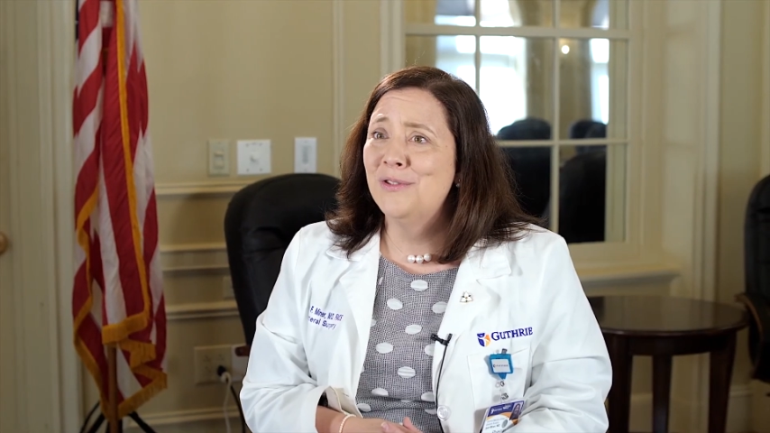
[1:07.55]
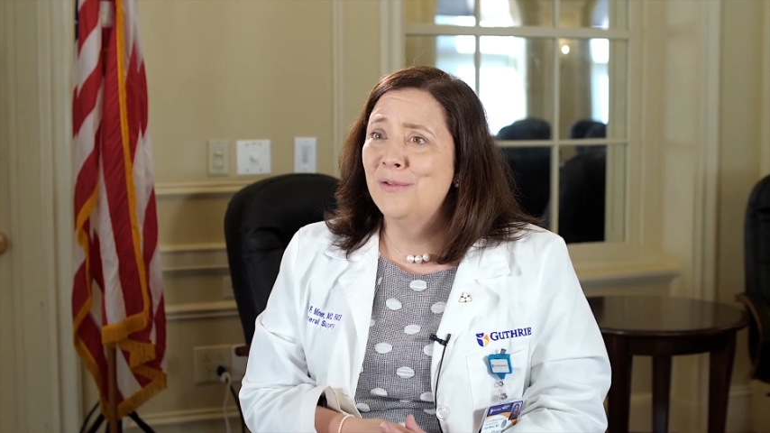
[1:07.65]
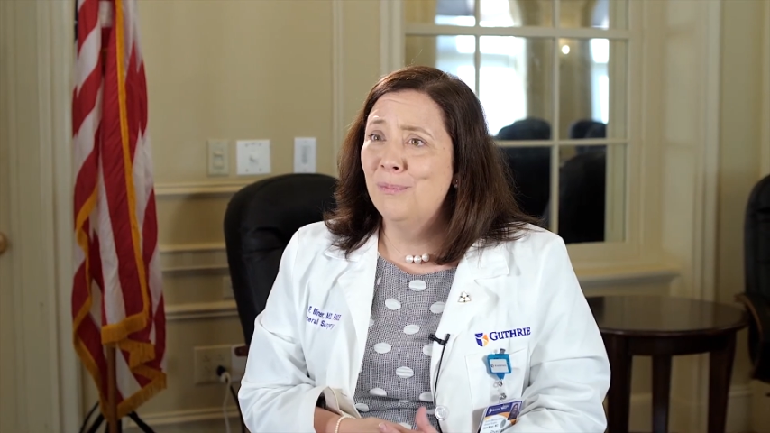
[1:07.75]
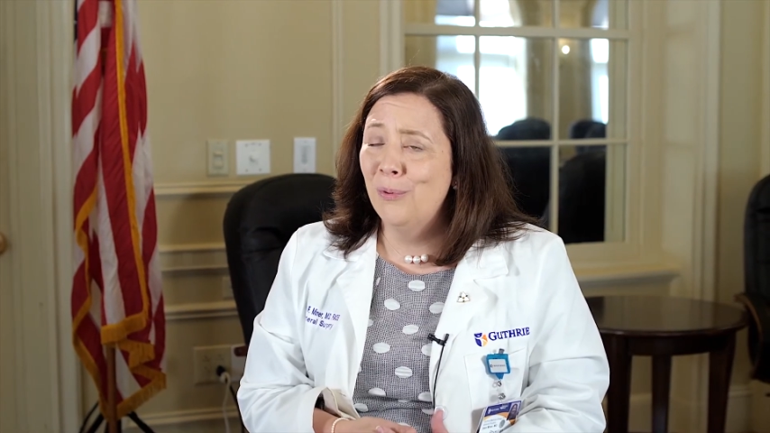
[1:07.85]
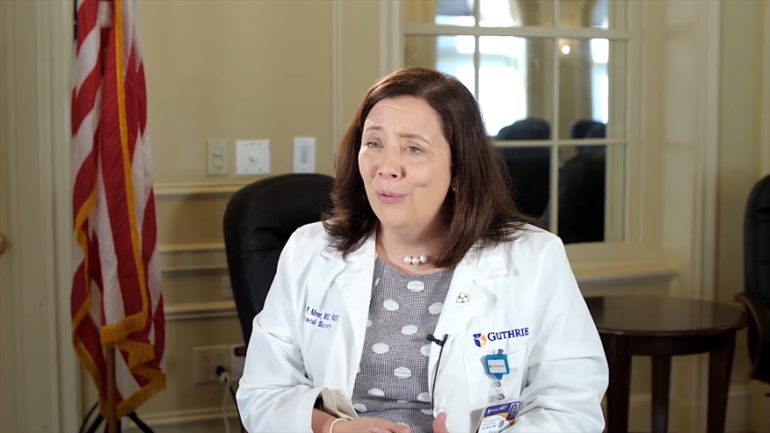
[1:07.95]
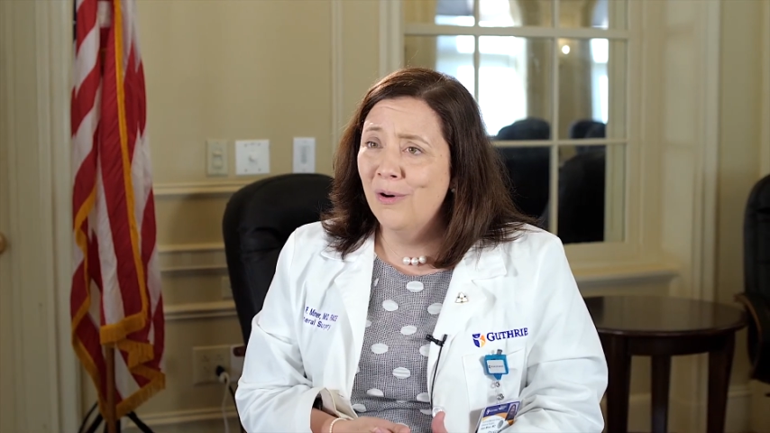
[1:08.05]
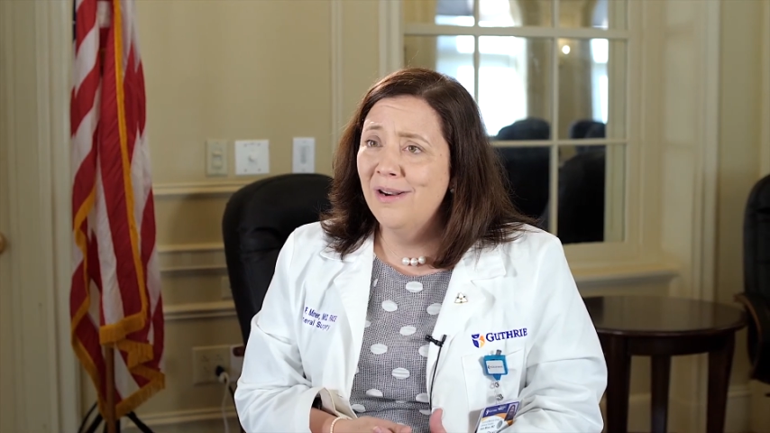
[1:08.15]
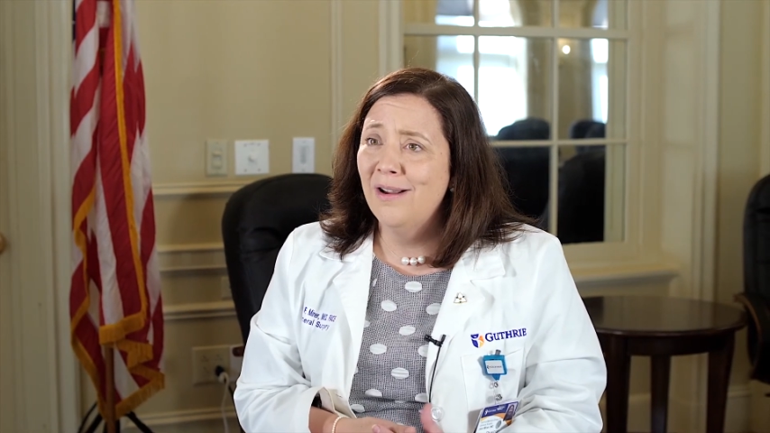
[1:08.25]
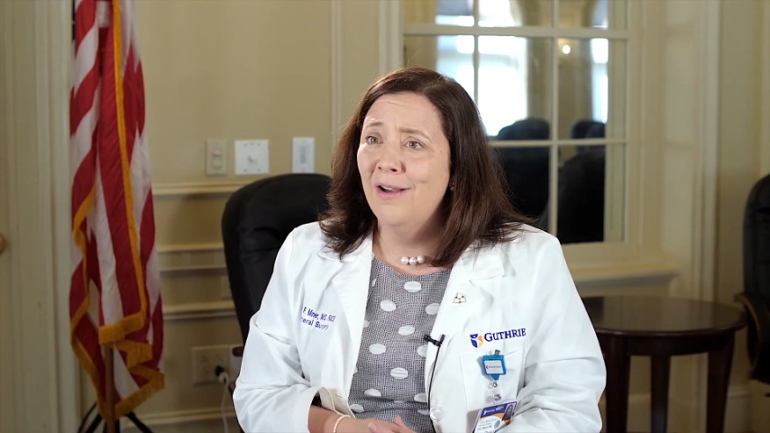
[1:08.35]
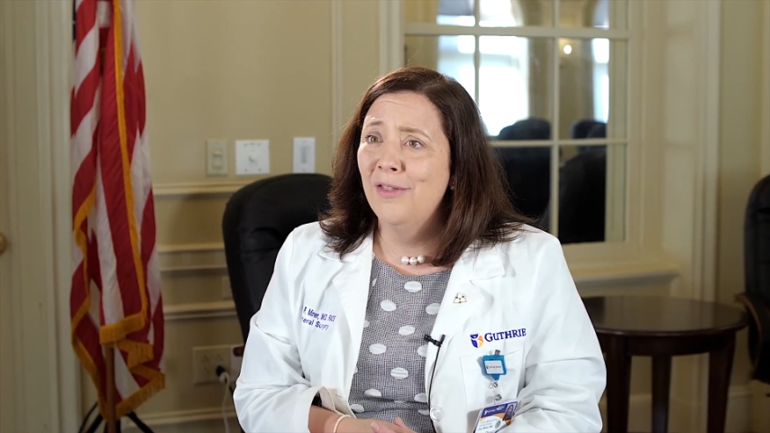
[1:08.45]

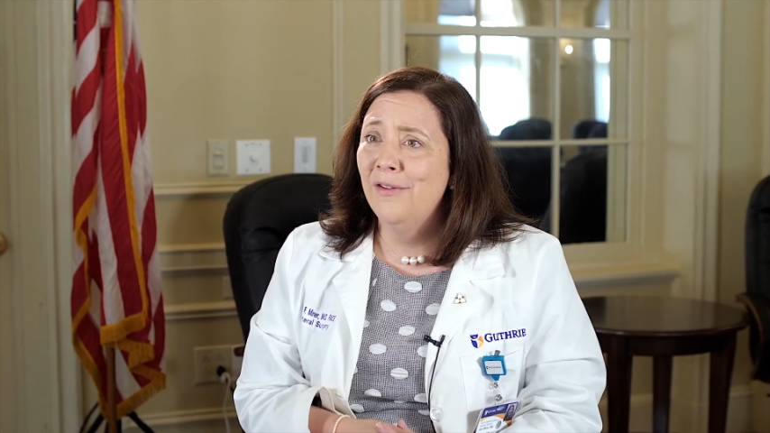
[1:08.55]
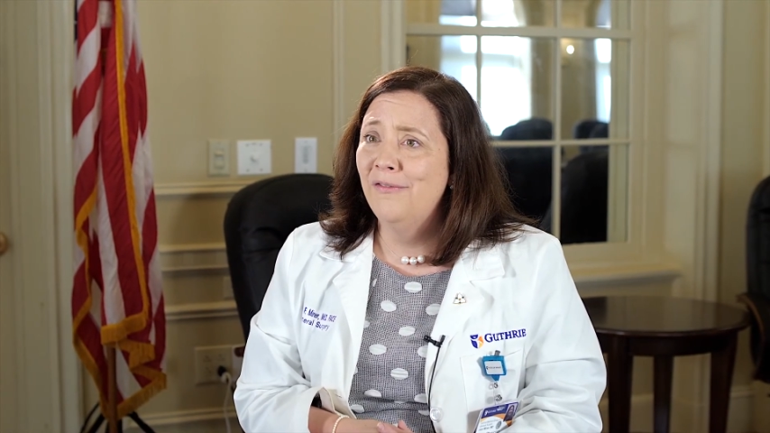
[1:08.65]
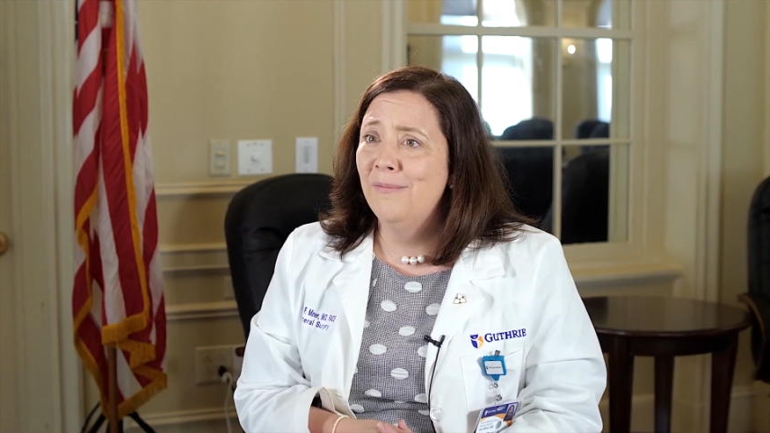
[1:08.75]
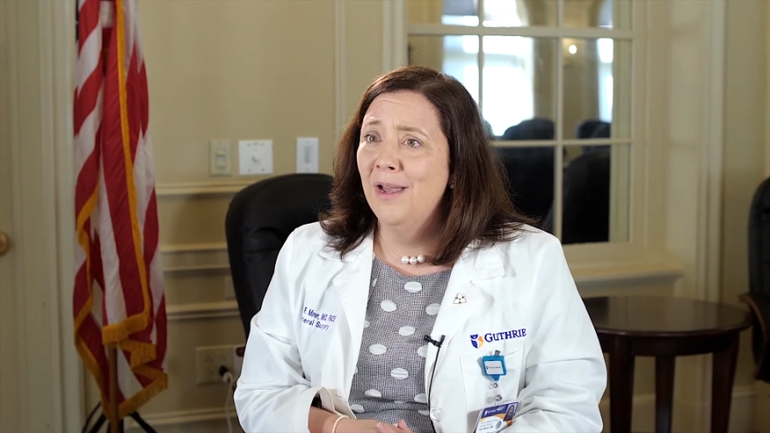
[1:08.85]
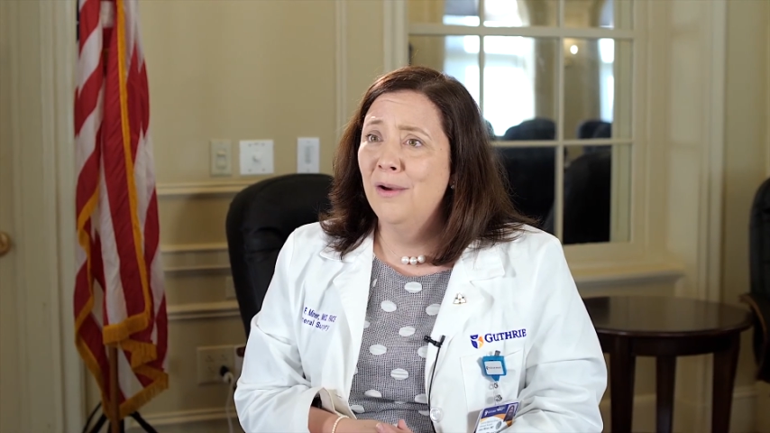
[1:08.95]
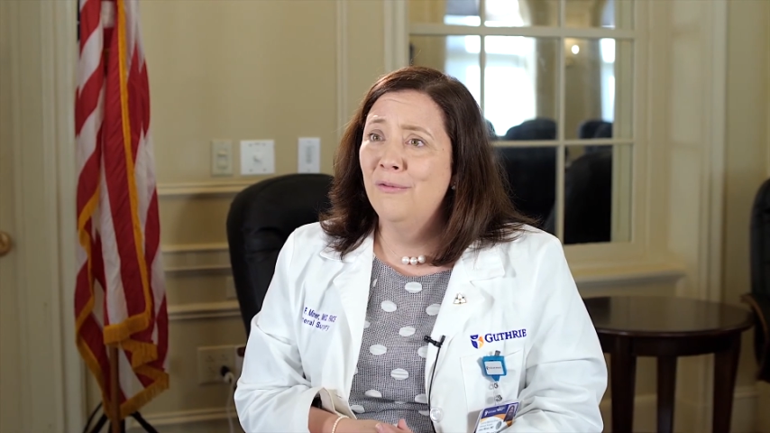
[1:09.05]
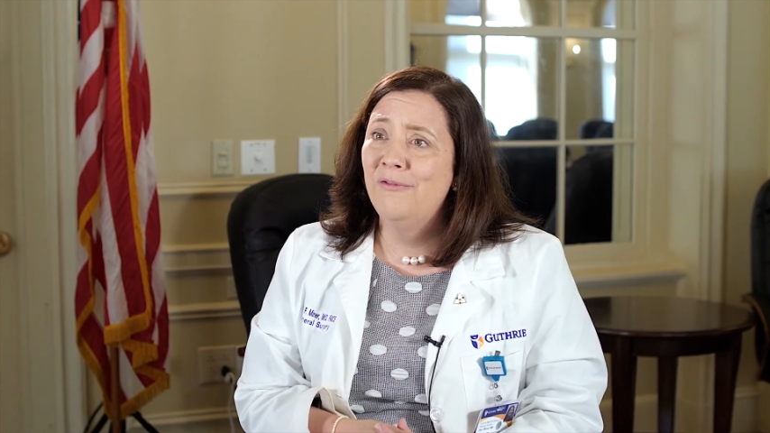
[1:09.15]
support all the uh,